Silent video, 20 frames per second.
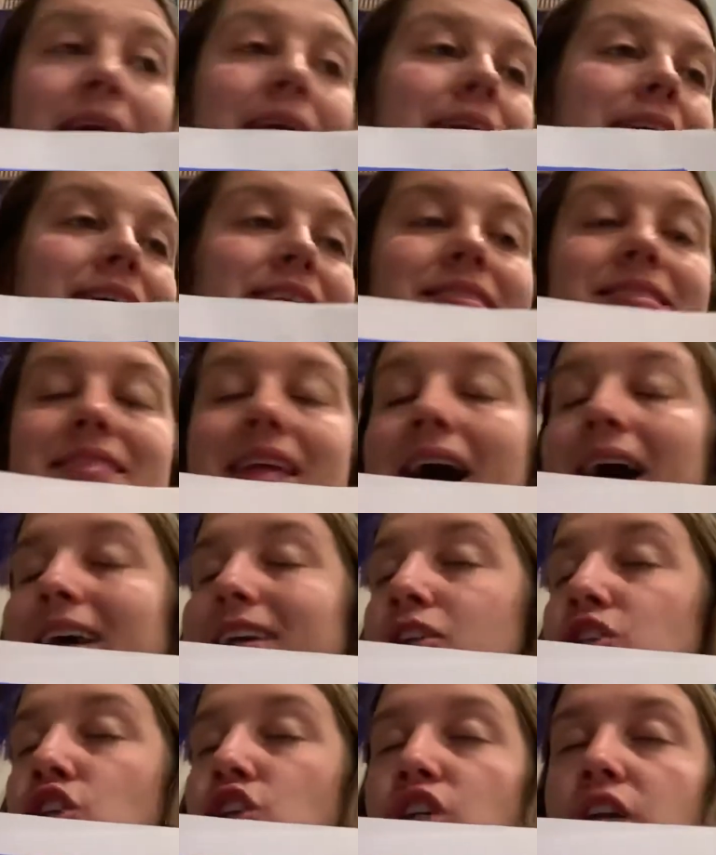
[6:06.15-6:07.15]
It's
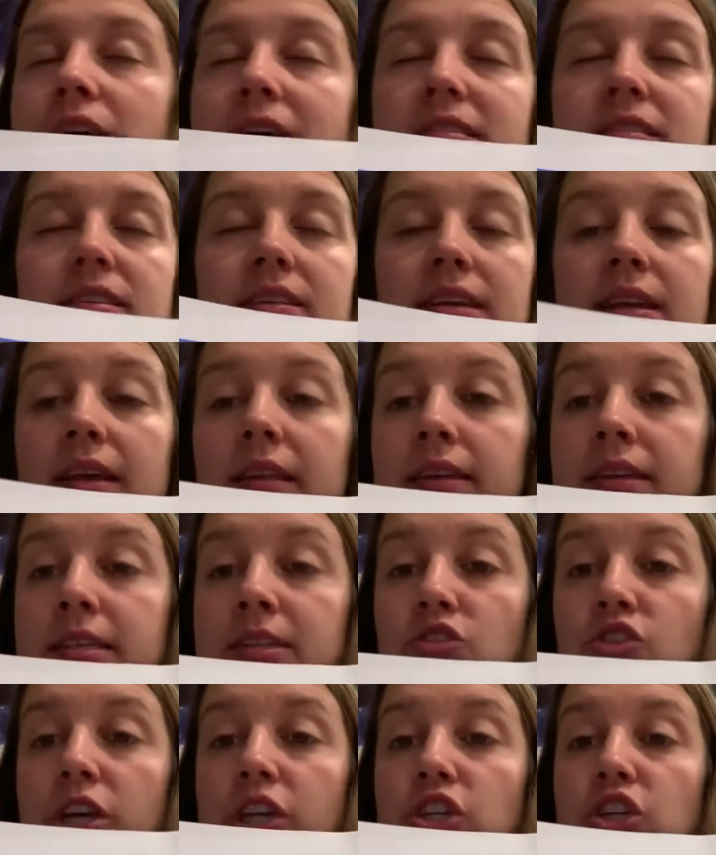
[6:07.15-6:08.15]
not just an
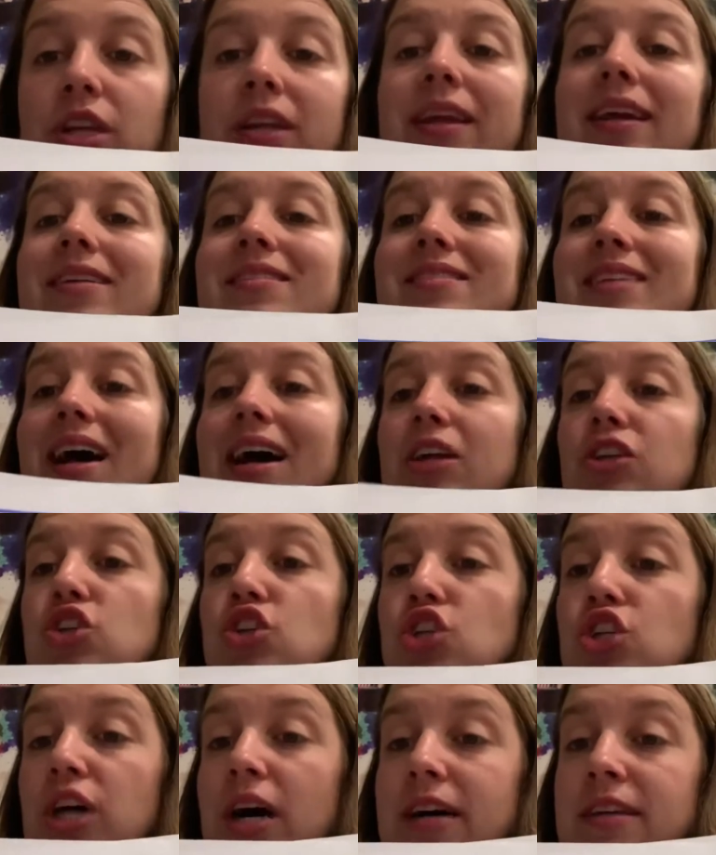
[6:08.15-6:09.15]
illustration, it's not
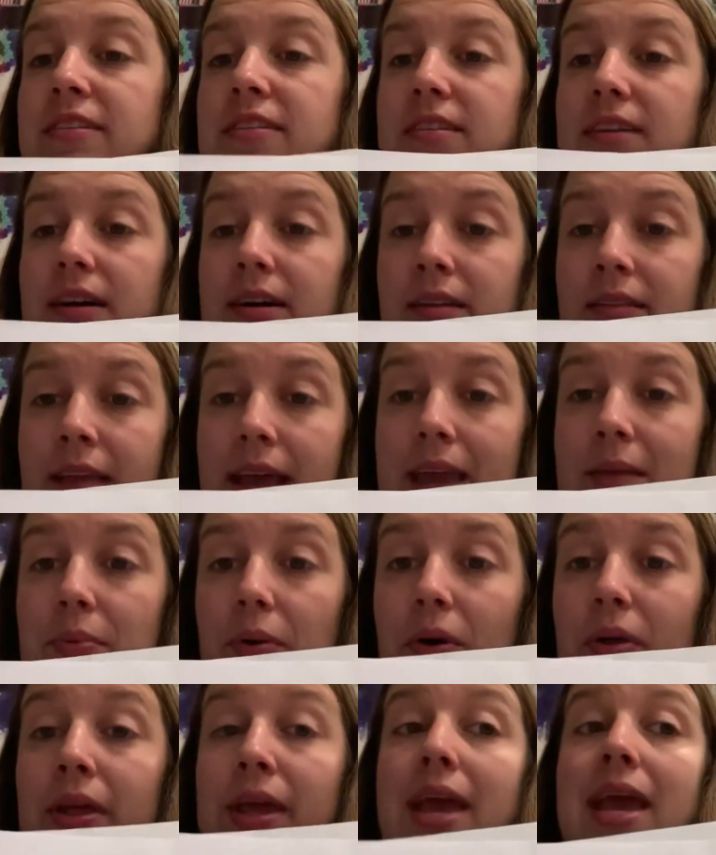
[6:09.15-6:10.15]
just a
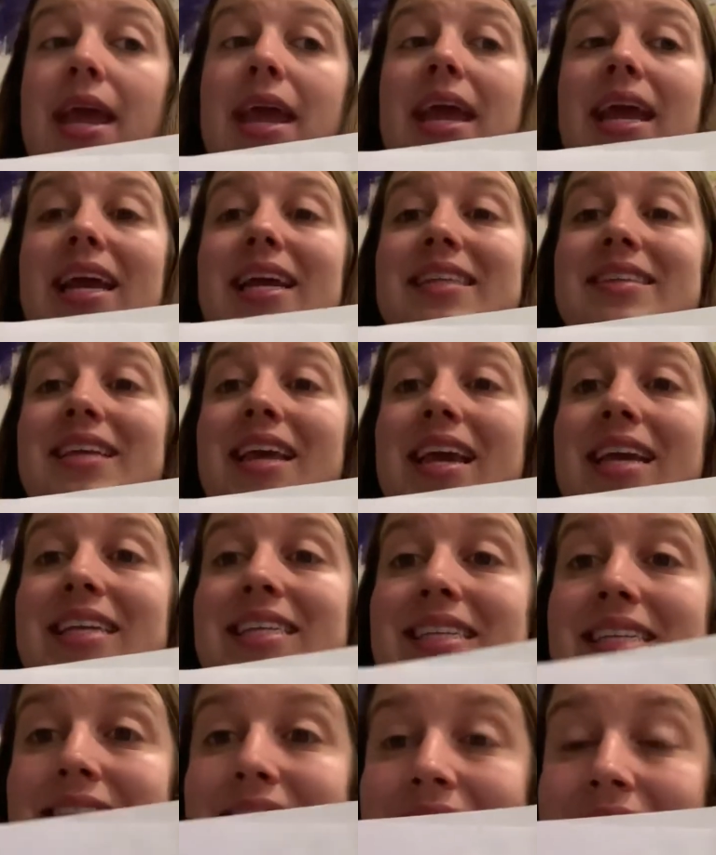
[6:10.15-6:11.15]
label, it's a
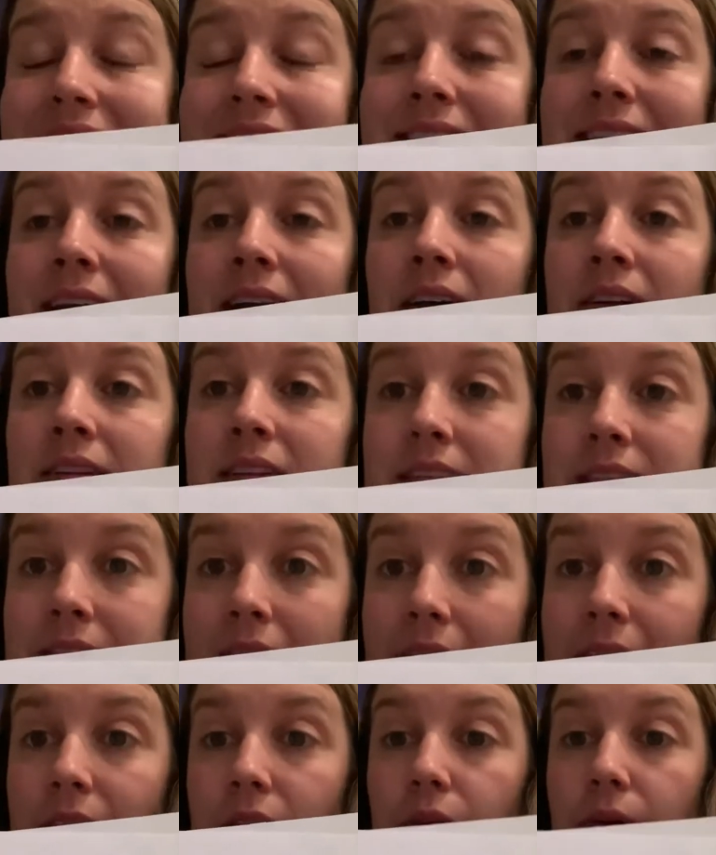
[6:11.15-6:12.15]
detailed
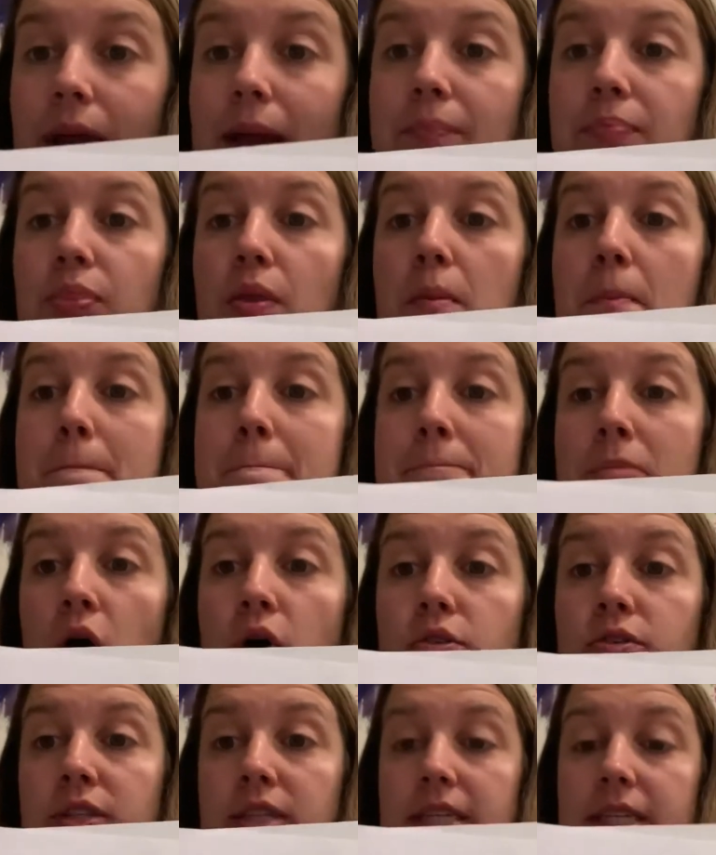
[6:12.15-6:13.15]
diagram, the
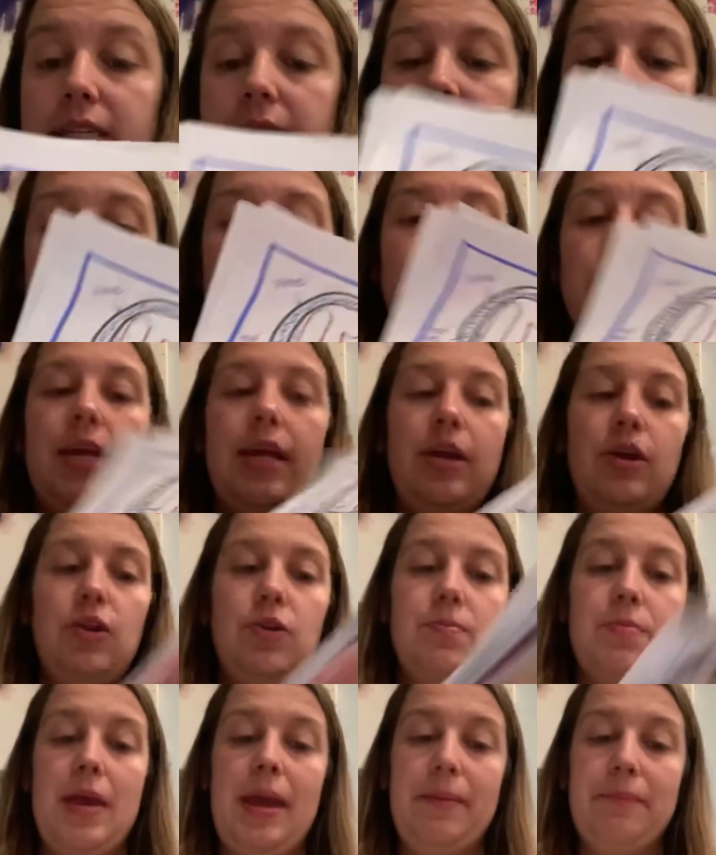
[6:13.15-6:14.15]
most detailed it
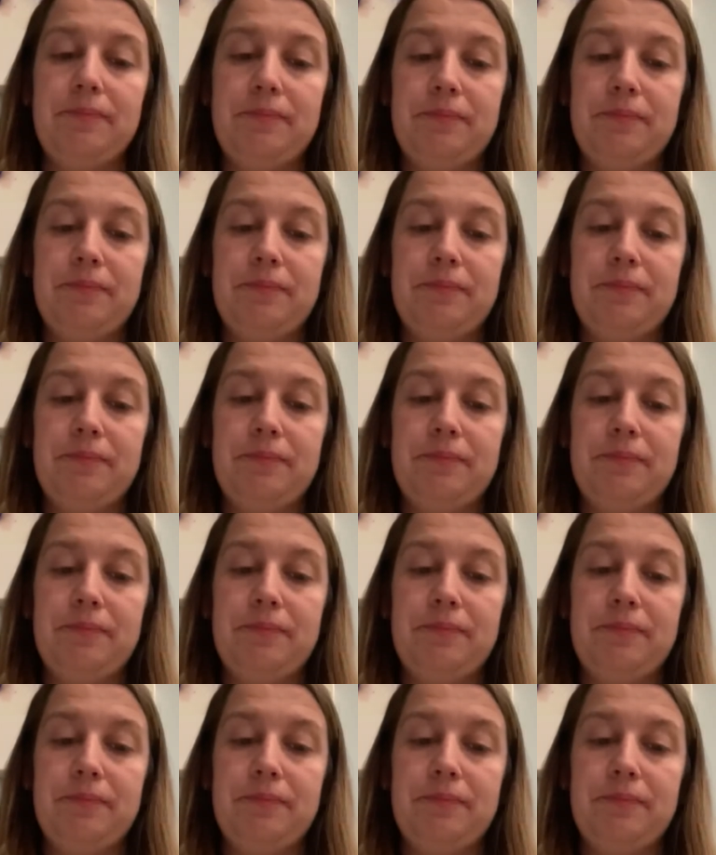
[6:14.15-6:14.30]
could be.